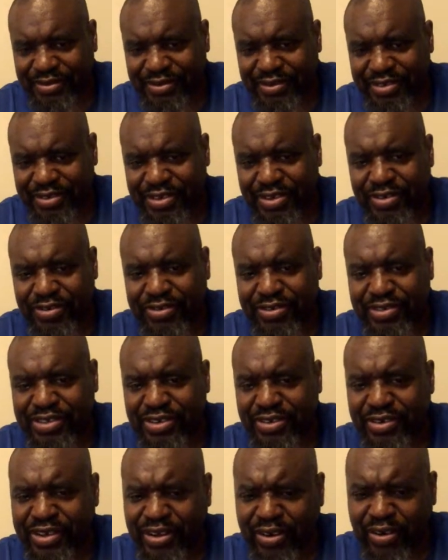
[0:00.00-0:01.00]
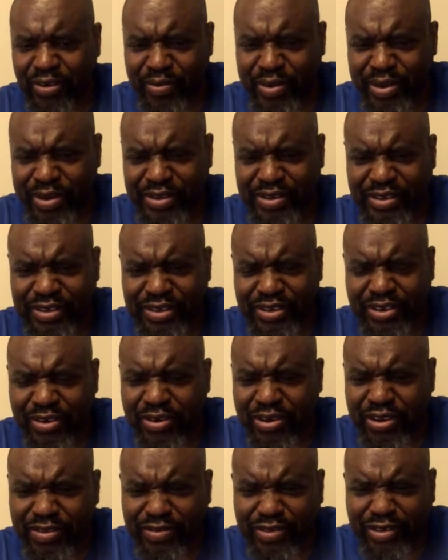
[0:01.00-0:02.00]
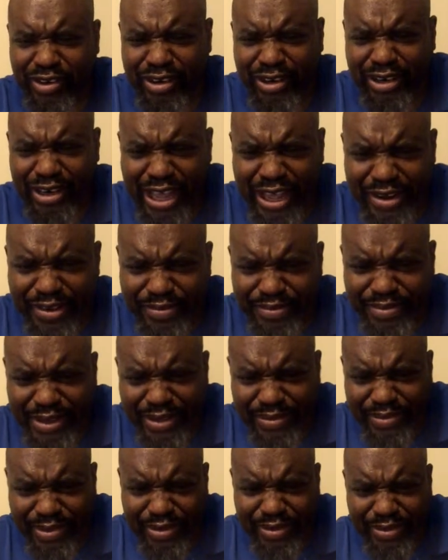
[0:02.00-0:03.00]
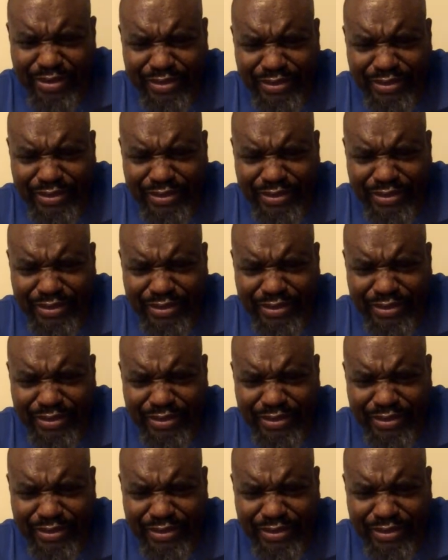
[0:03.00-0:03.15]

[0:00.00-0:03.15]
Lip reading: So he opened the doors for a lot of people.